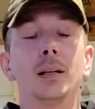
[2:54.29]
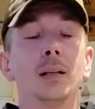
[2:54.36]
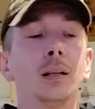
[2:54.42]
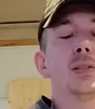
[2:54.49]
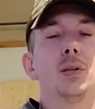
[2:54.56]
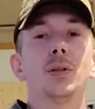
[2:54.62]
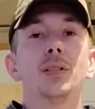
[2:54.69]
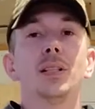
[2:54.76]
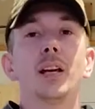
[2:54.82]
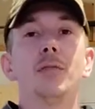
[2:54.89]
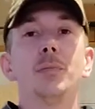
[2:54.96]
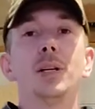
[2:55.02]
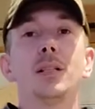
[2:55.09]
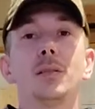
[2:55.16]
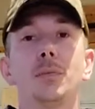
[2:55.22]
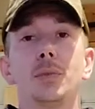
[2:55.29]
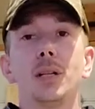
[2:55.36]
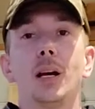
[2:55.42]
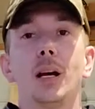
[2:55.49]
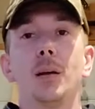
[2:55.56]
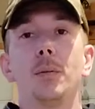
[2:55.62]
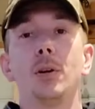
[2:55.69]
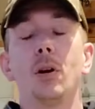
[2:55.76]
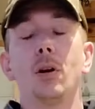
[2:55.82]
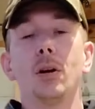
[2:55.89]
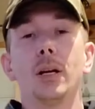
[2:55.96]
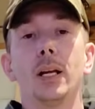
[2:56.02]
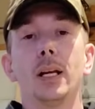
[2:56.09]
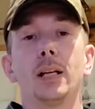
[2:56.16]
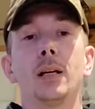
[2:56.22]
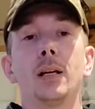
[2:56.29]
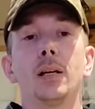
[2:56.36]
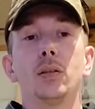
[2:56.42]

So to save me some time and heartache,